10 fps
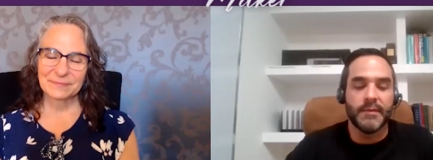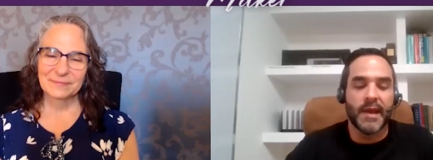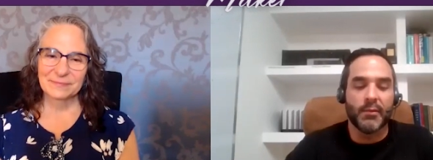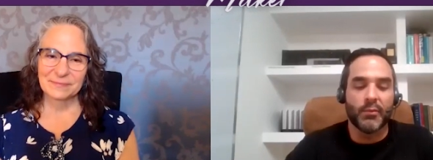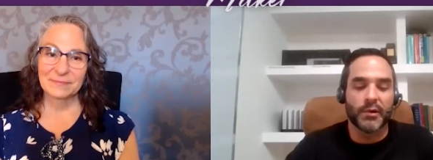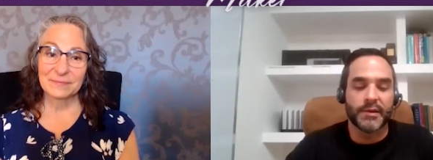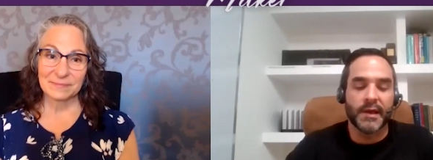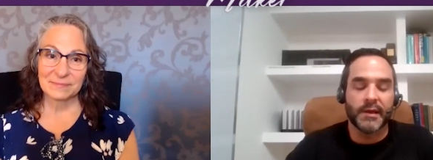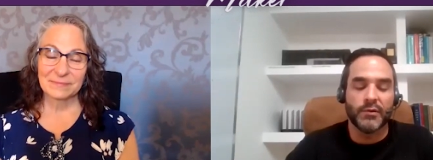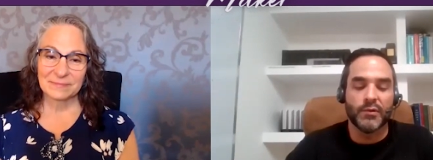Speaker 1: network
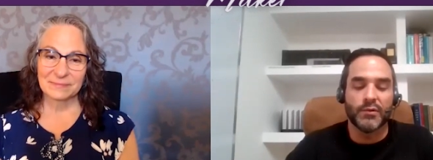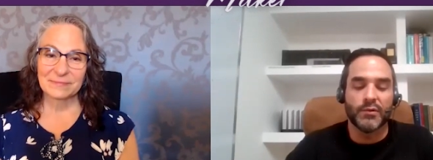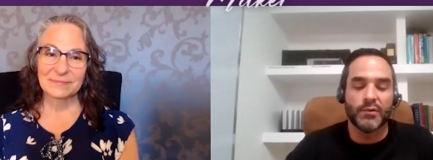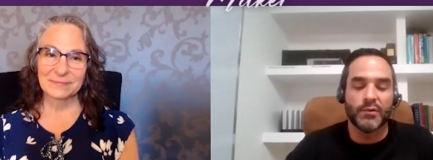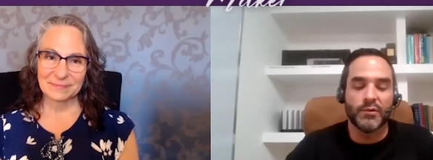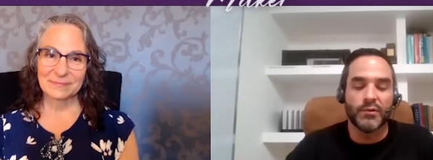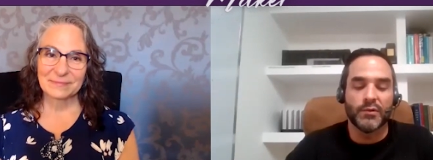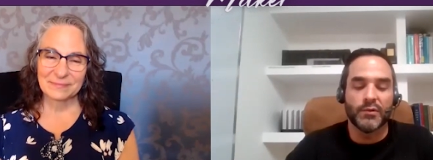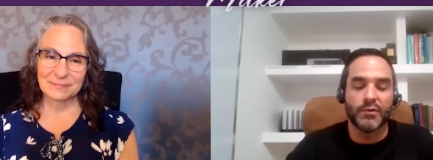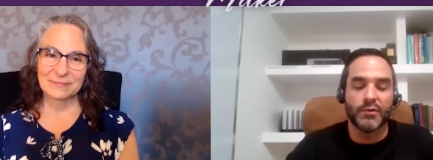that I use.
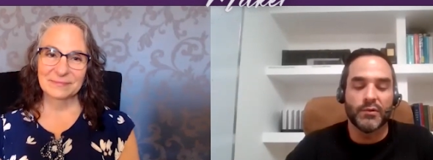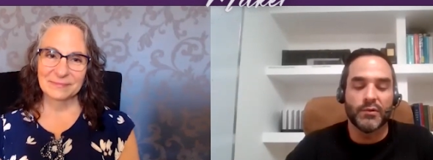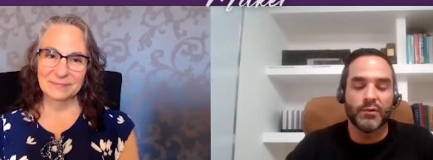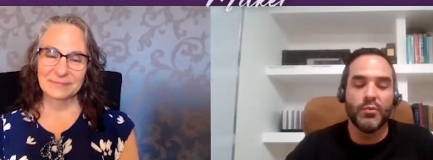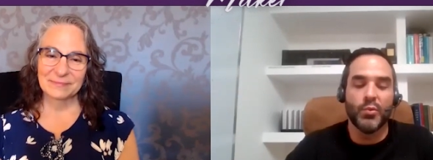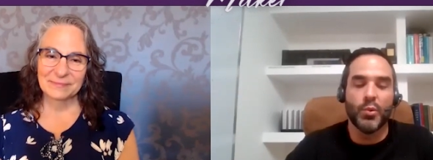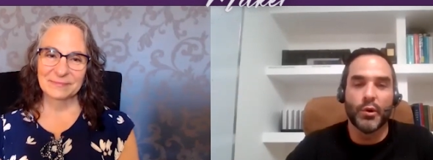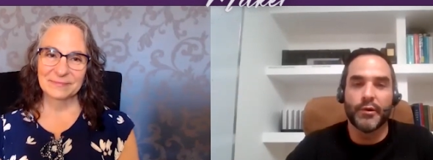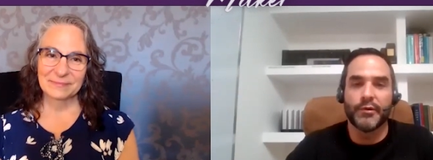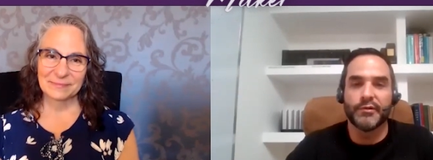Noble
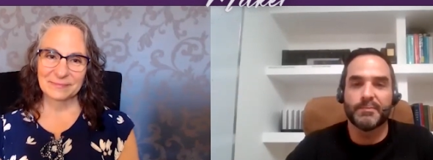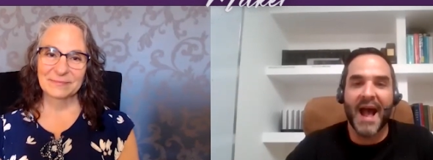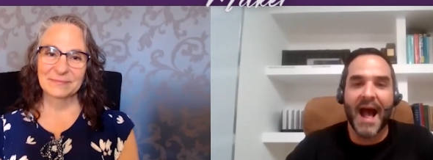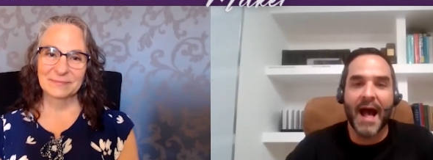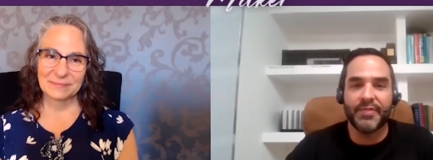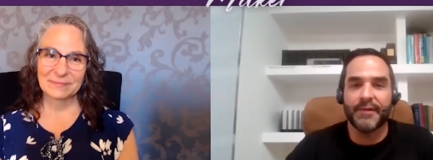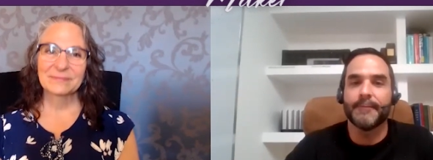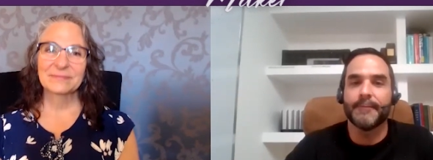Warriors Path